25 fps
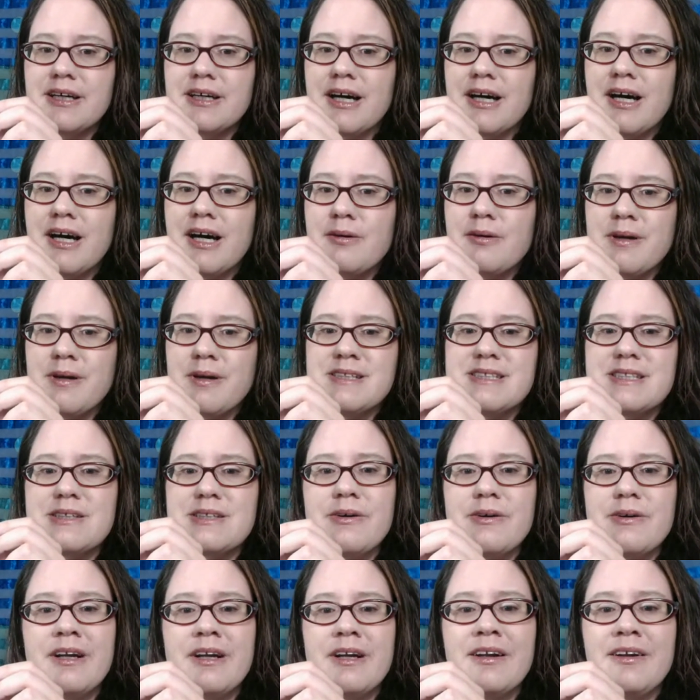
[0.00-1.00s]
And
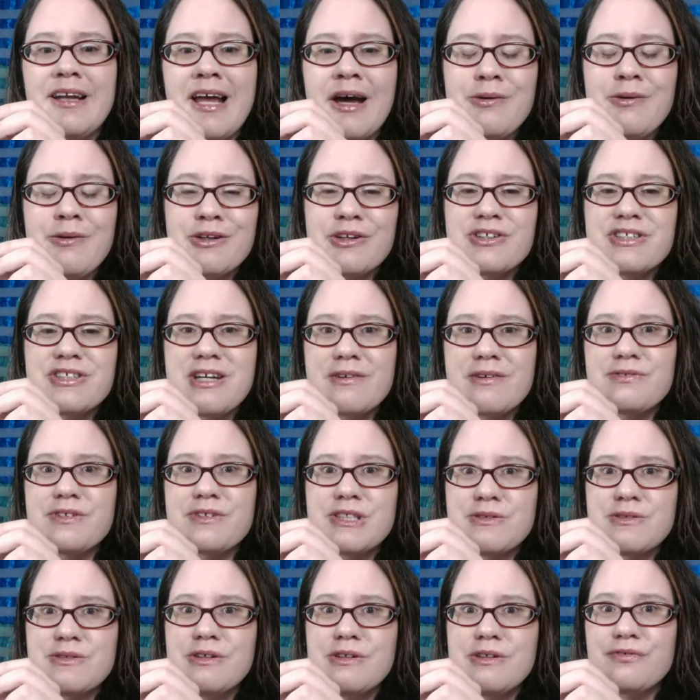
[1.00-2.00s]
so, and allowing yourself to
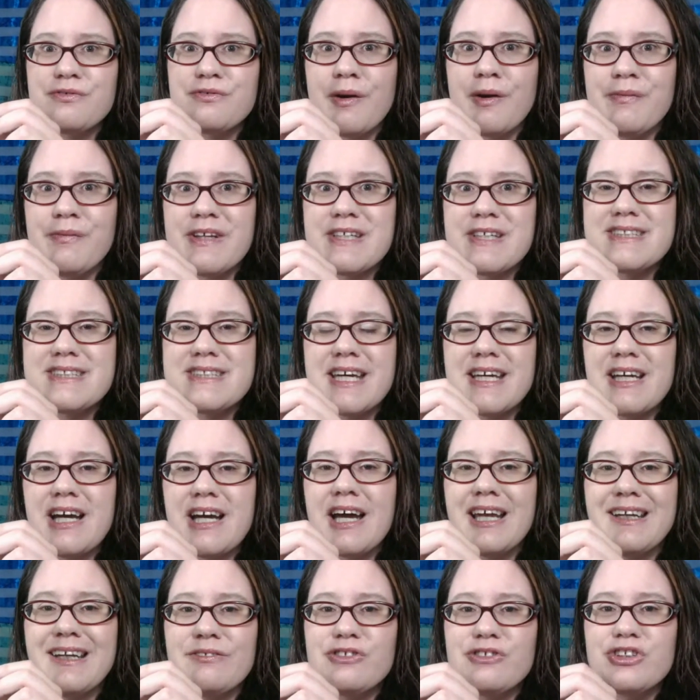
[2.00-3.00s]
do it from this, like,
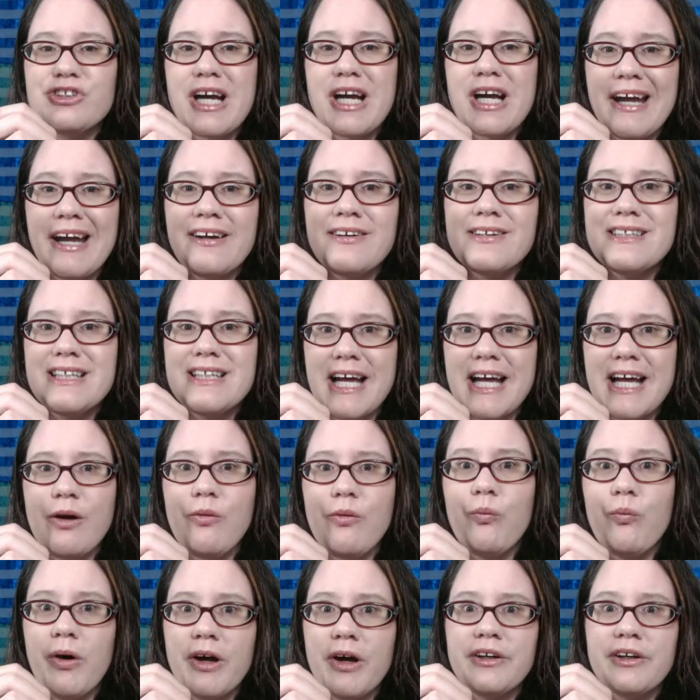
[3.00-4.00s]
kind of childlike
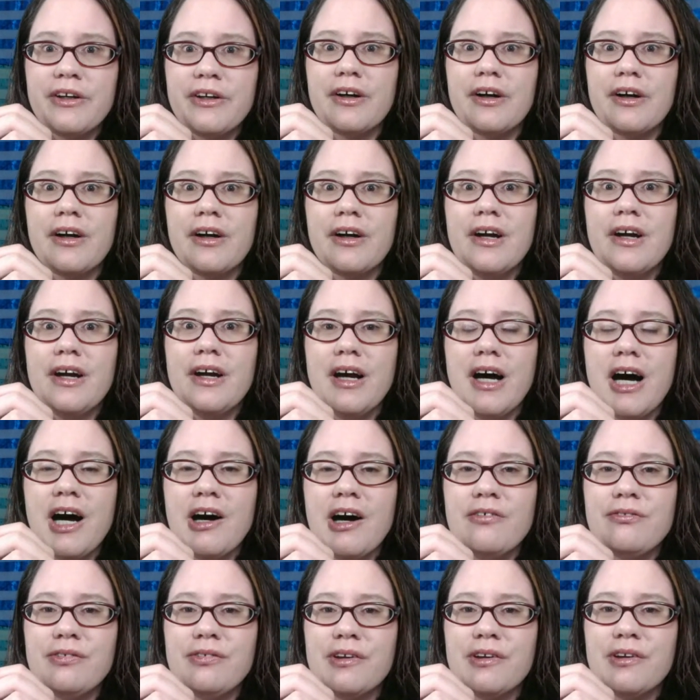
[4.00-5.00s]
wonder
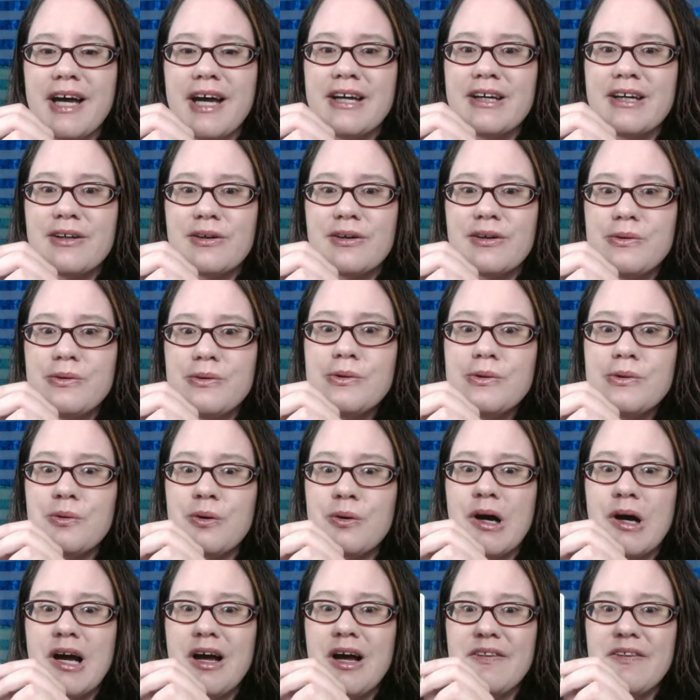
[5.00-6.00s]
of, like,
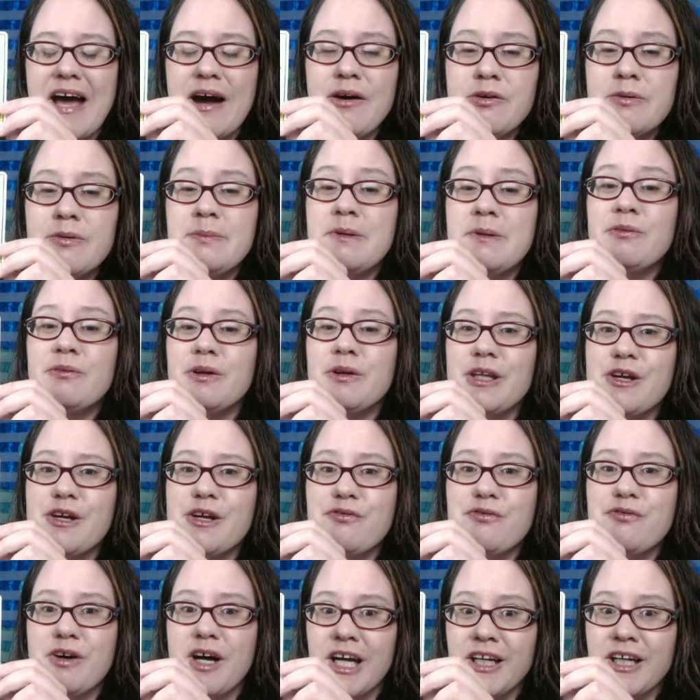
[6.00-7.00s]
ooh, that would be really
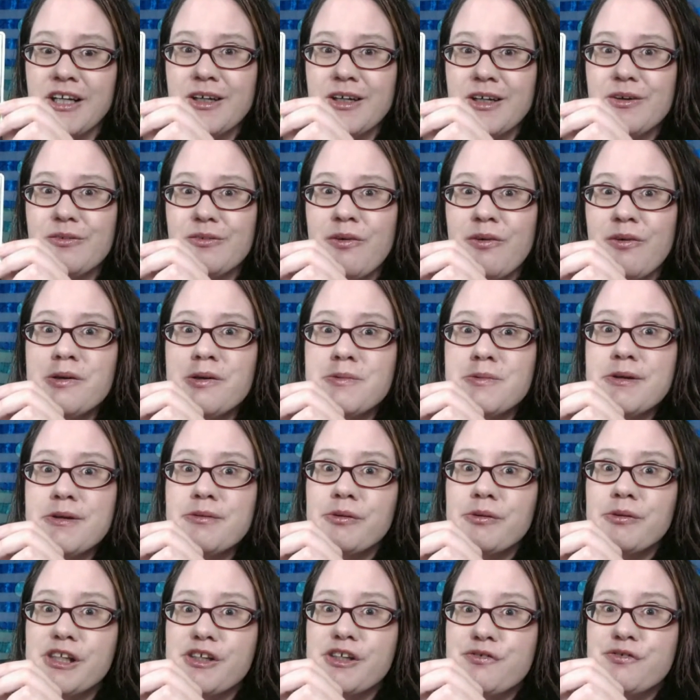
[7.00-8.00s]
fun. What would be
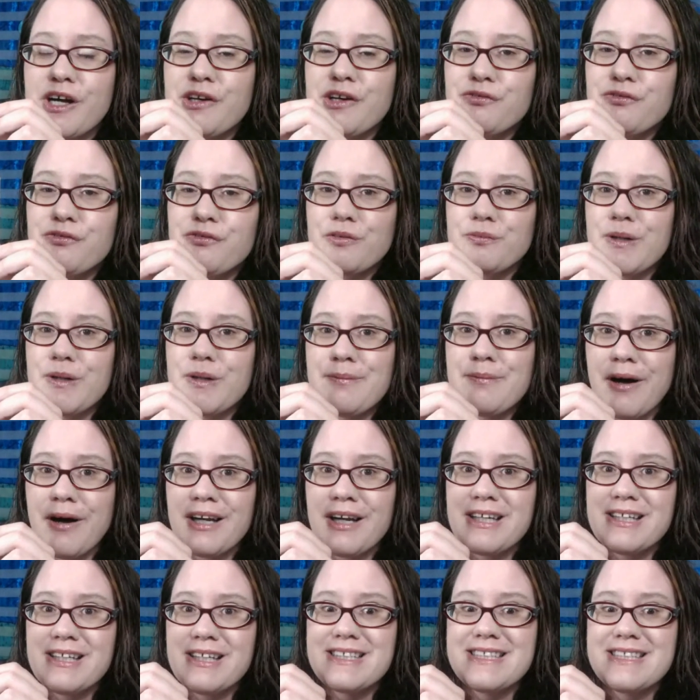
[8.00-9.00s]
really fun for my
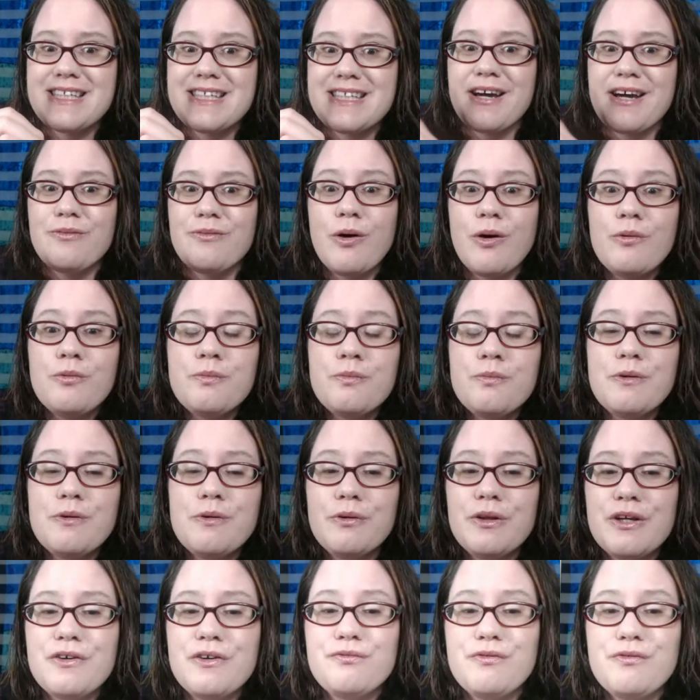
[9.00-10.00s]
body today? What would be
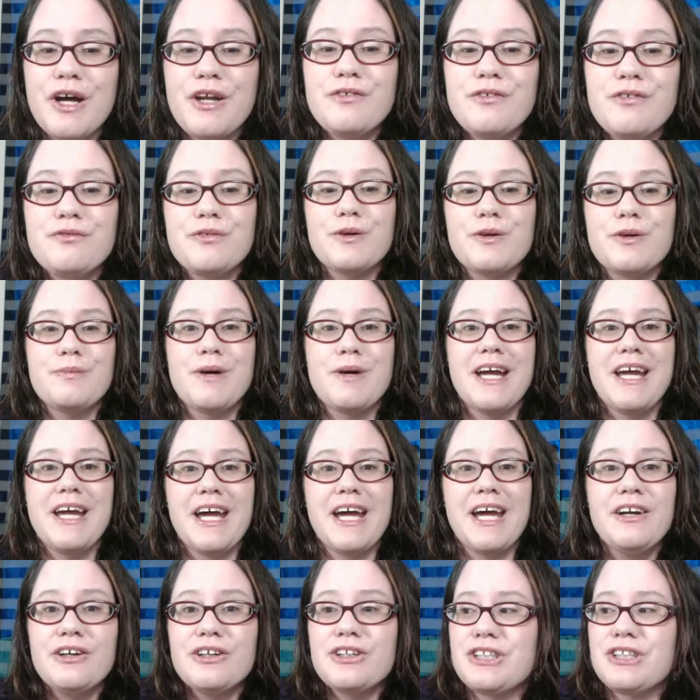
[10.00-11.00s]
really fun for my
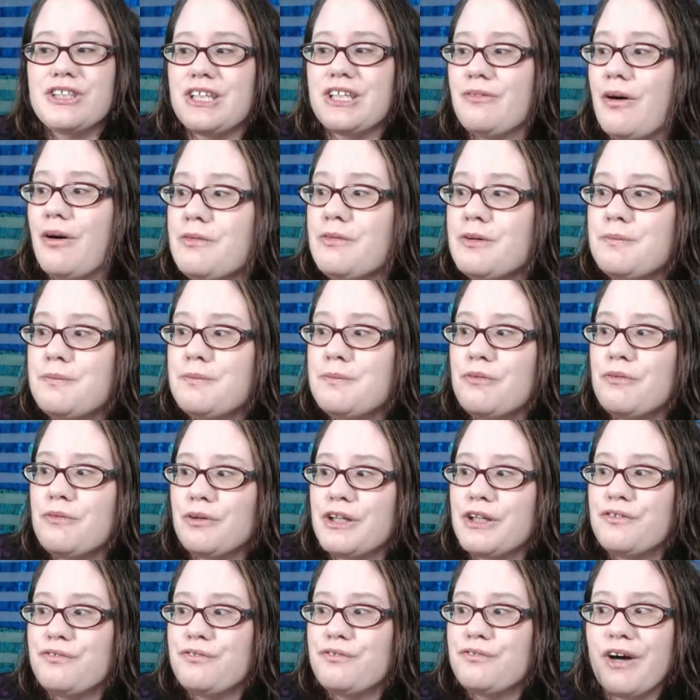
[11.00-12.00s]
energy? What would be
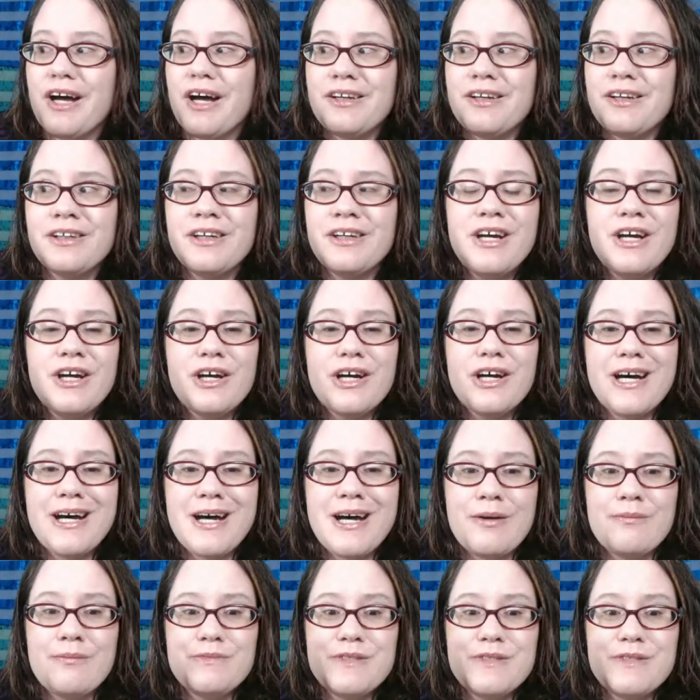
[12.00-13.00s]
really fun
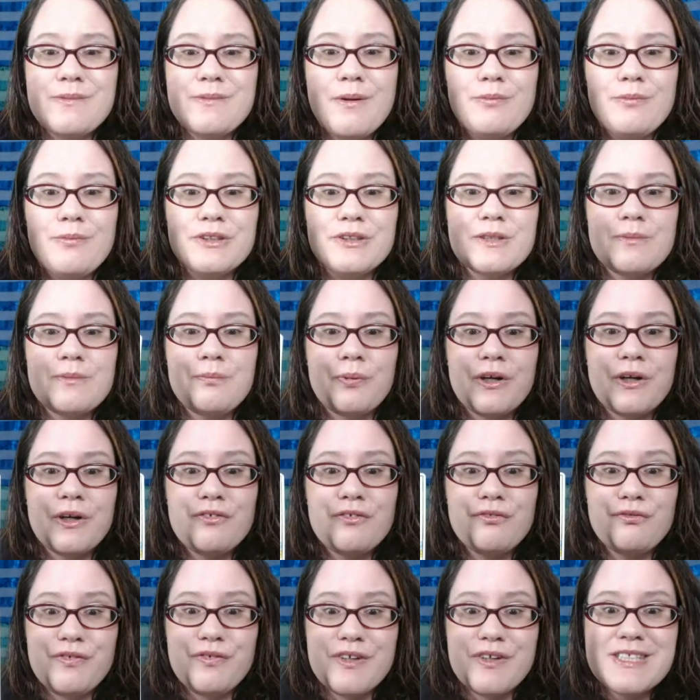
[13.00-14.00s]
to be able to
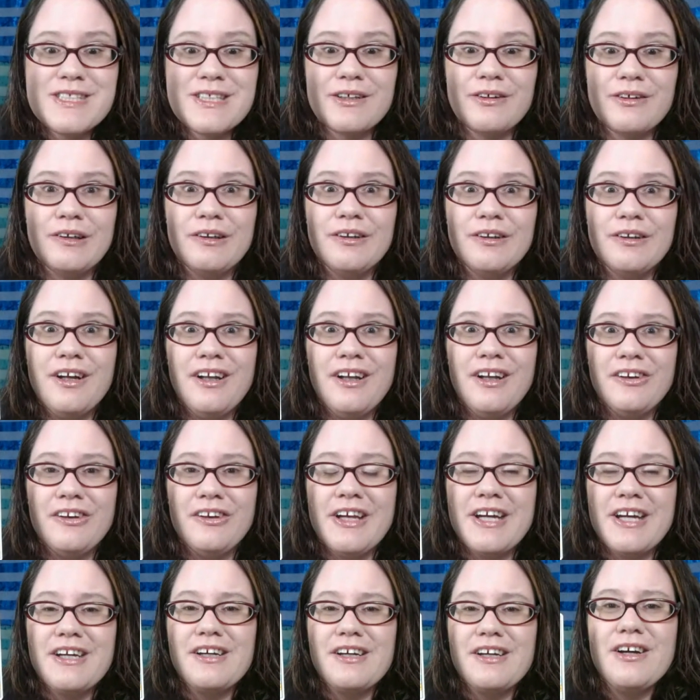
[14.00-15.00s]
bring physical?
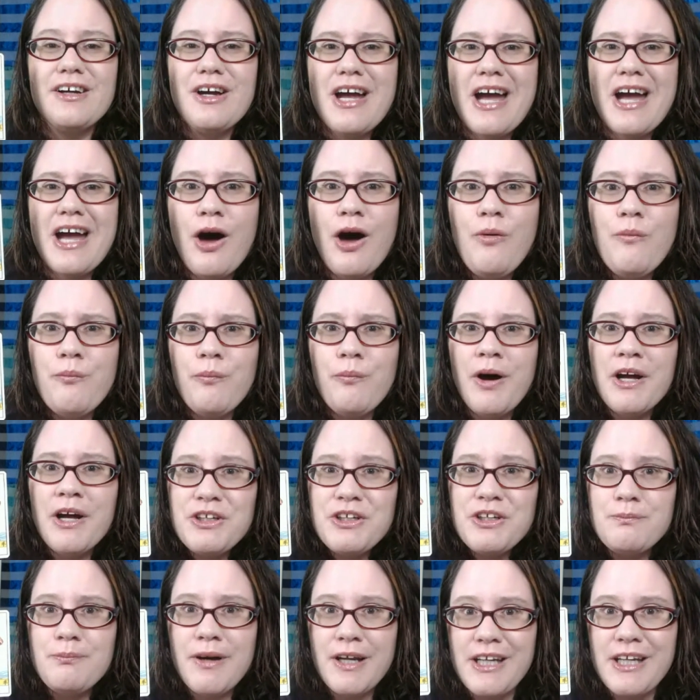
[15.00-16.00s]
Like, how
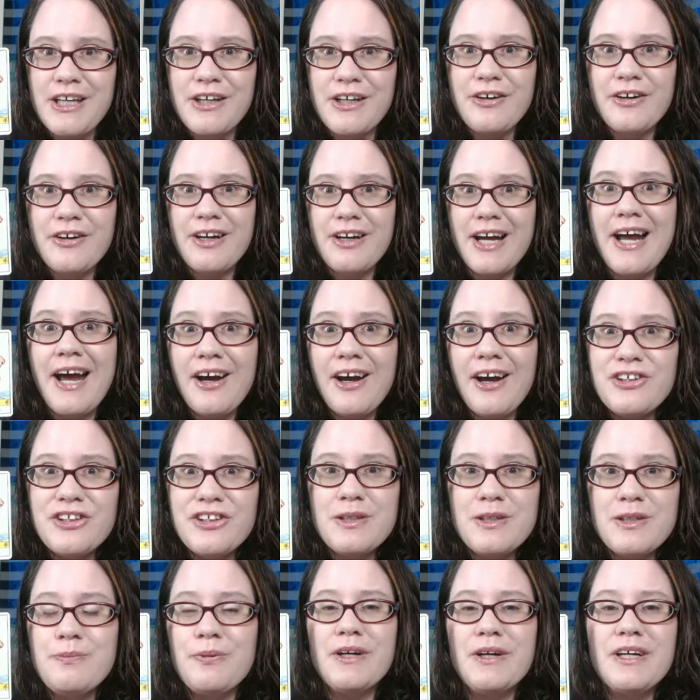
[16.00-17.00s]
much money could I
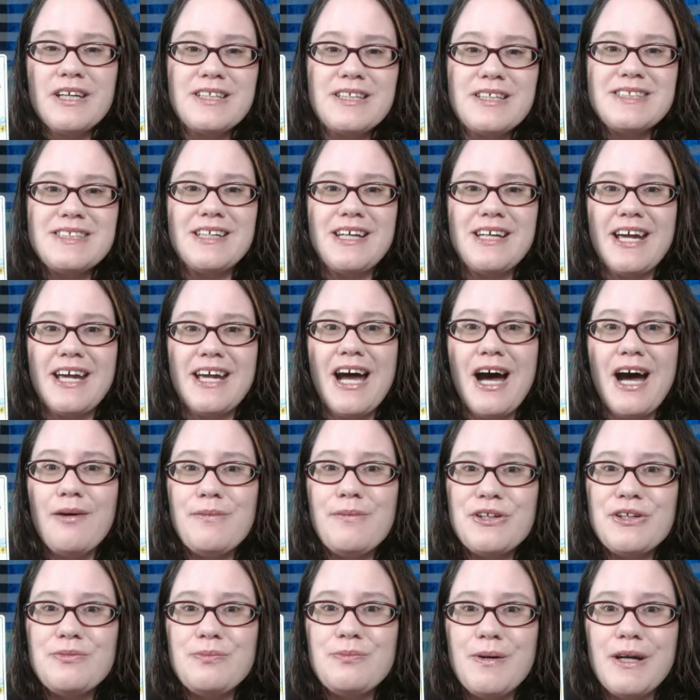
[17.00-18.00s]
actually bring in today? How
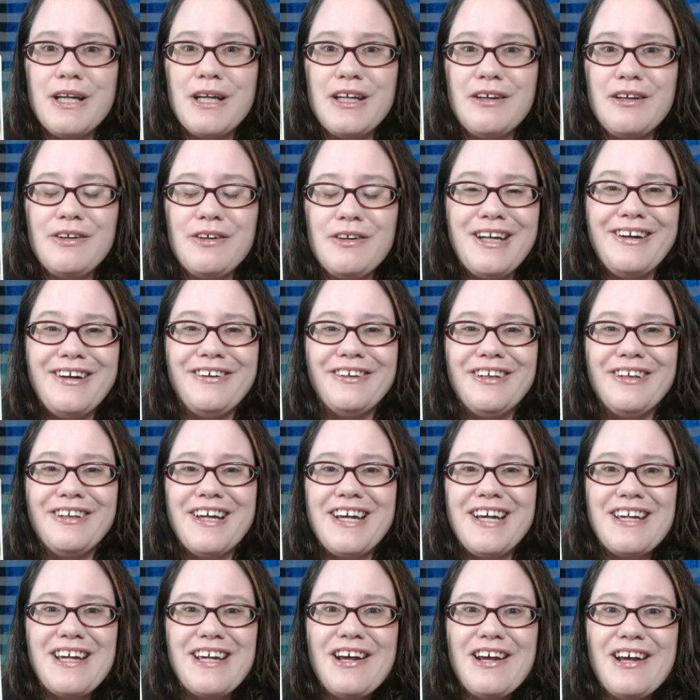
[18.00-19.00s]
much money, you know,
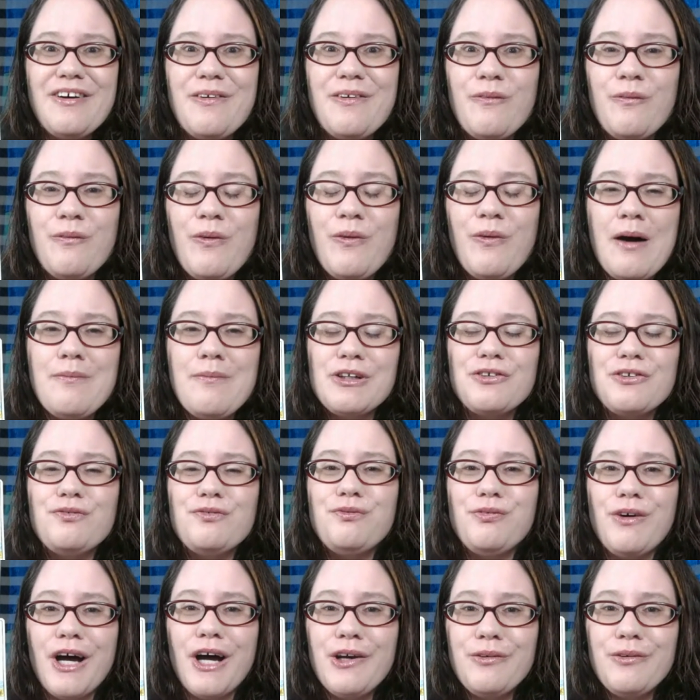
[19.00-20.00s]
like, how much
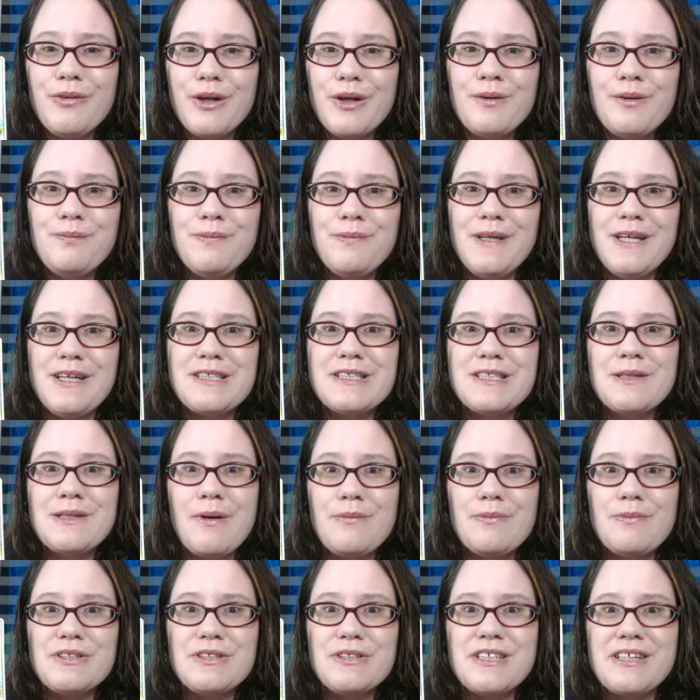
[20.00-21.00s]
fun would it be to be
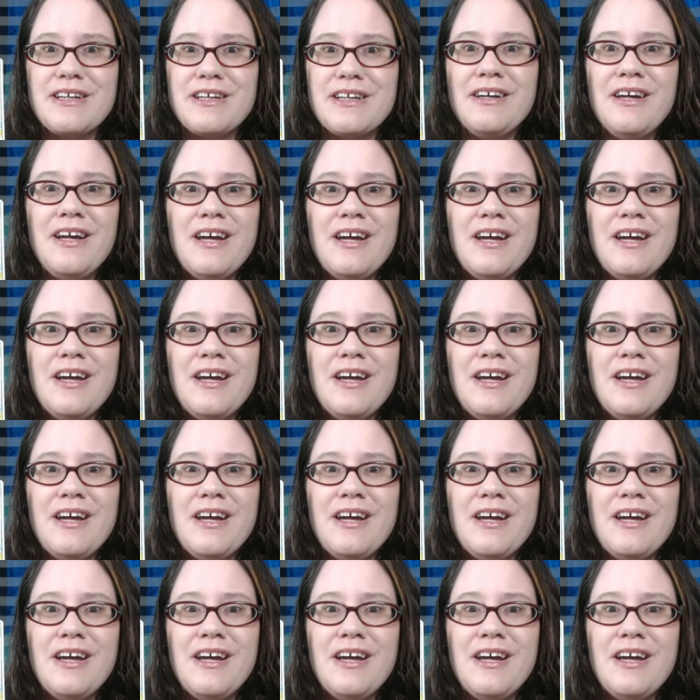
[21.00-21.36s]
able to